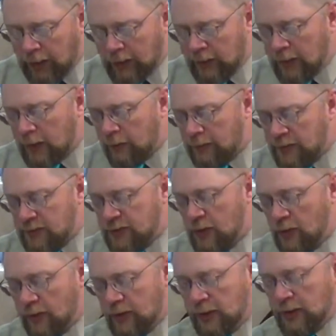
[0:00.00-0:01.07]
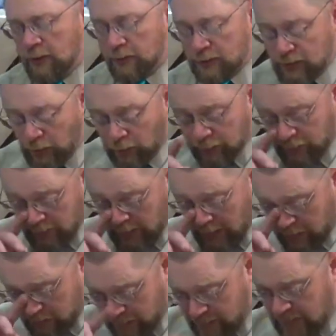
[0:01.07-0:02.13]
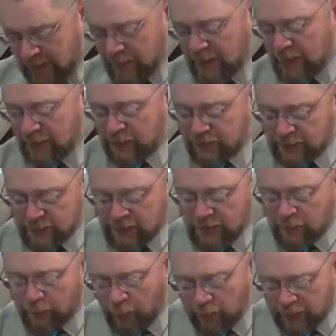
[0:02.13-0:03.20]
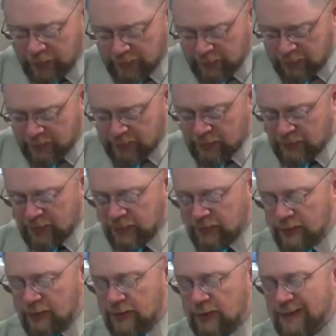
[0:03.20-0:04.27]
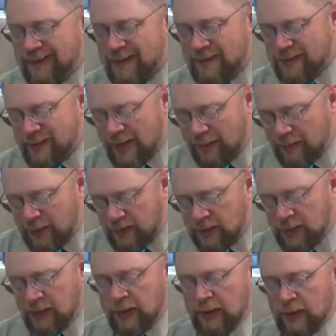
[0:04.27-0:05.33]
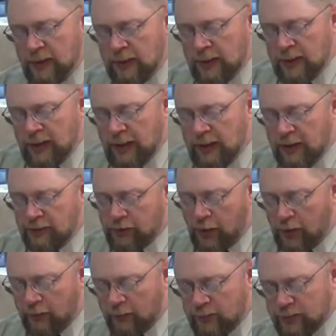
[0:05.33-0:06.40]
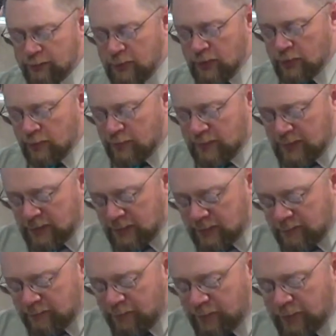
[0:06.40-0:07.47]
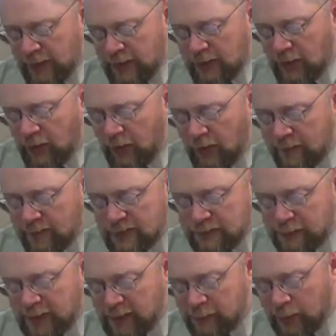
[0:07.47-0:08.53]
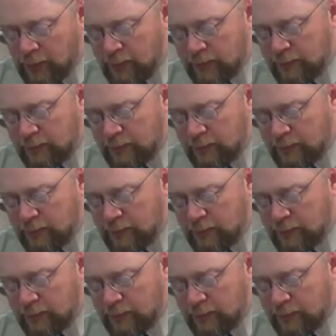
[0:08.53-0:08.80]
and now he's talk, it was told to the house of David. Now, this is an important statement. And his heart was moved, and the heart of his people,